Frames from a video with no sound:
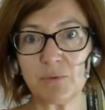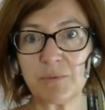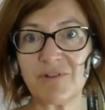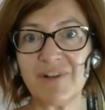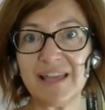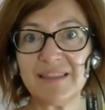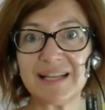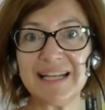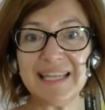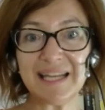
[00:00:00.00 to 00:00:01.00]
to
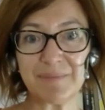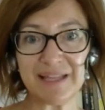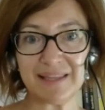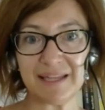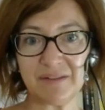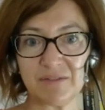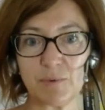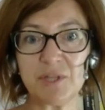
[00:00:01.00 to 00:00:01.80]
provide clear mandates.